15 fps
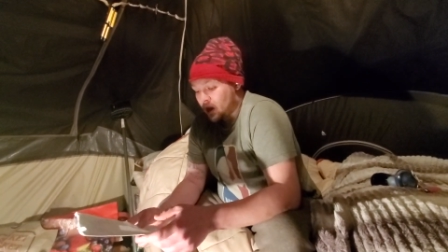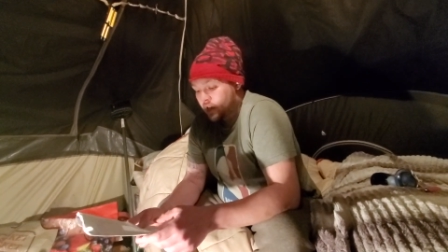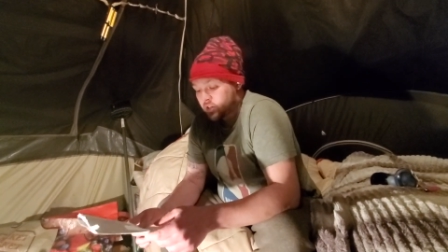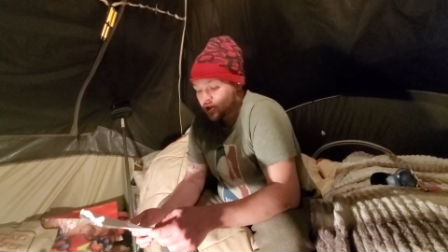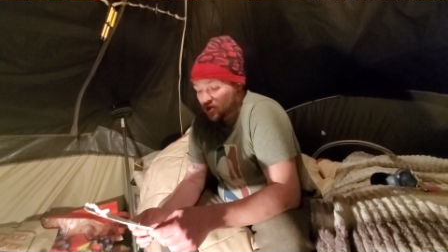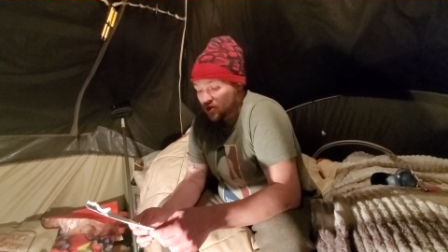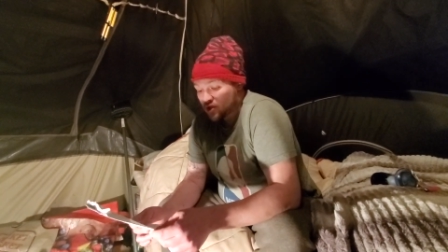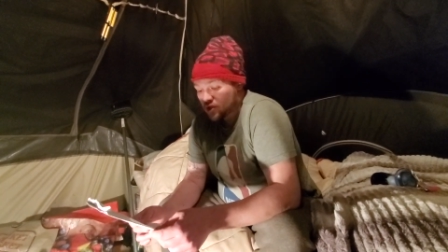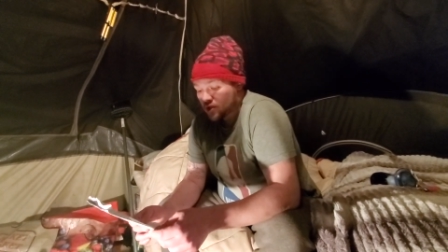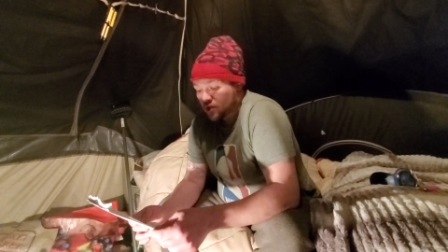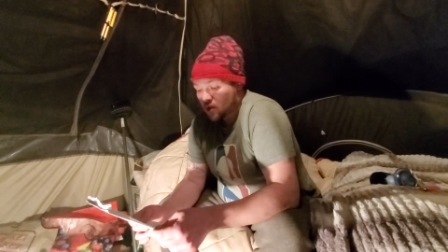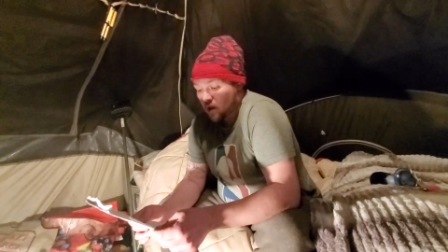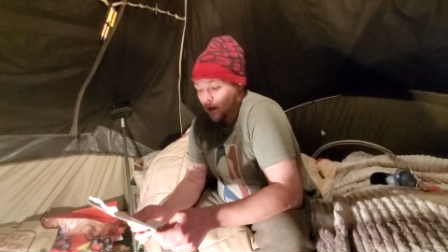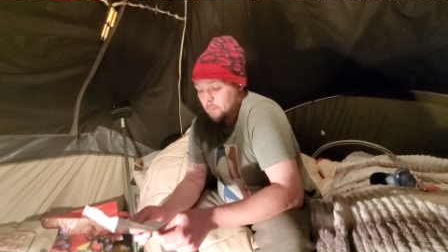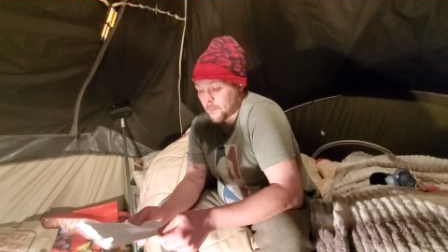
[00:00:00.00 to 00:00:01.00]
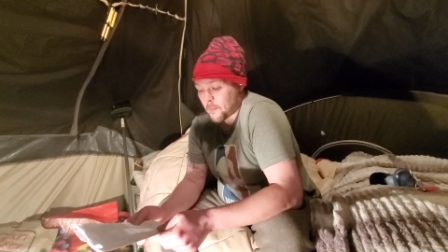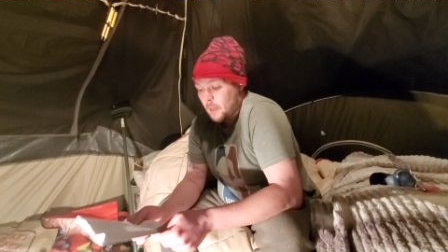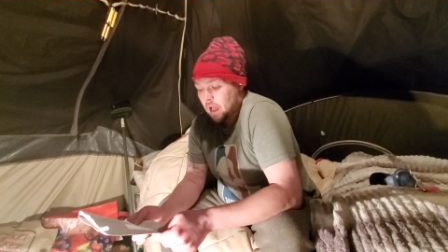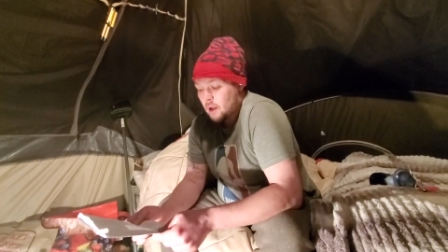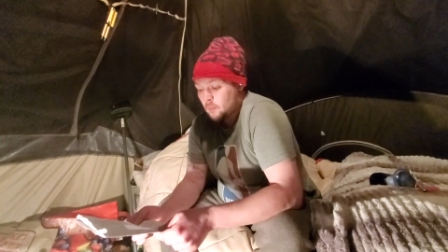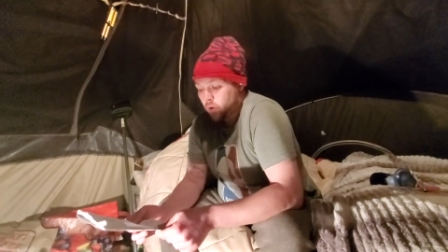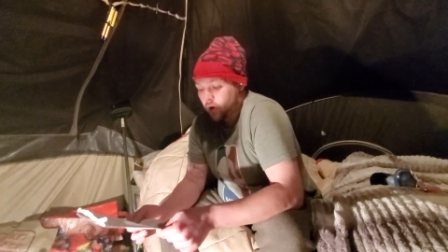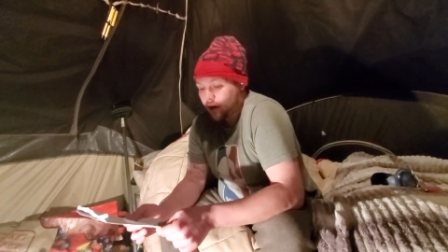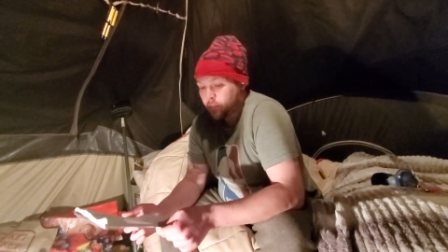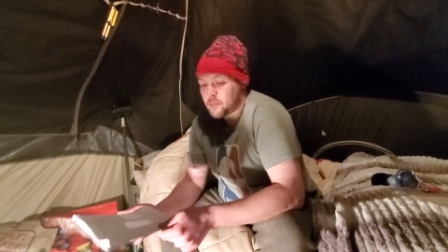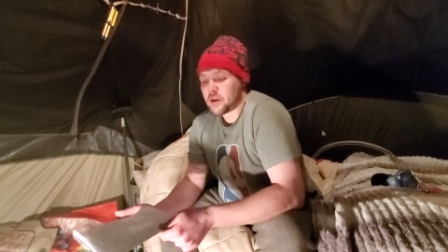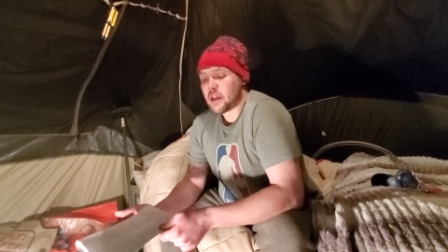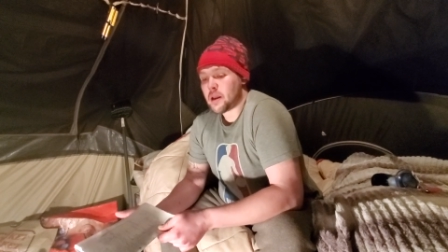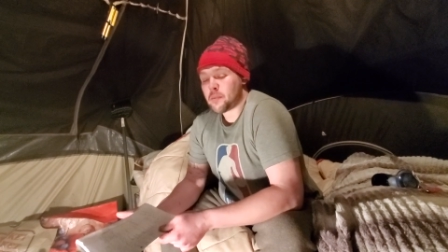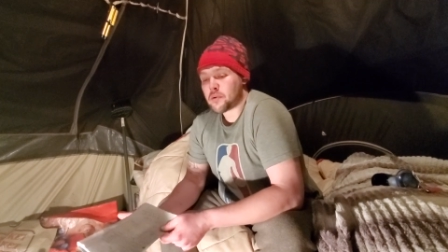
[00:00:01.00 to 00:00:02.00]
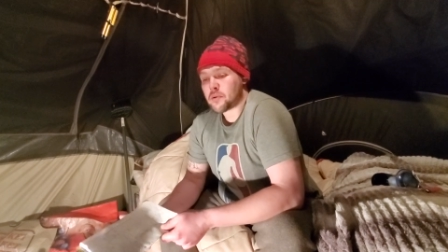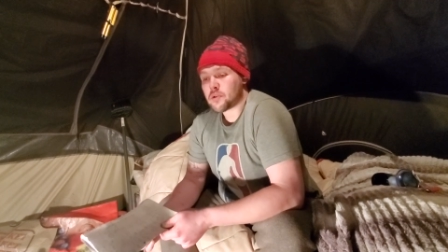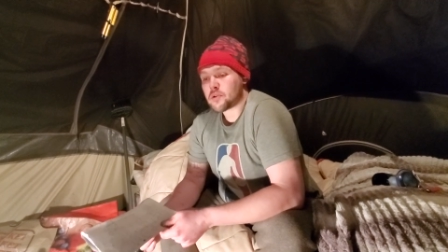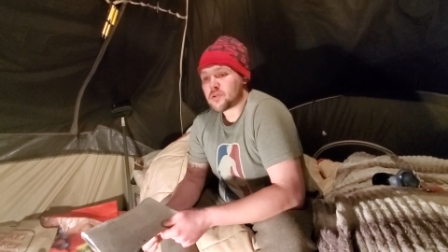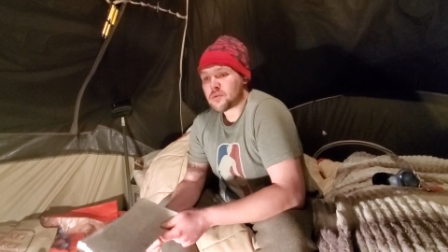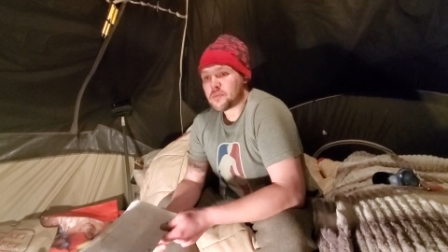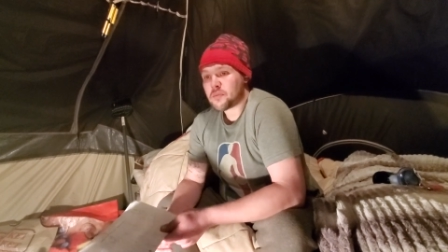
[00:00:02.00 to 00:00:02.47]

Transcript: I just, I want to be able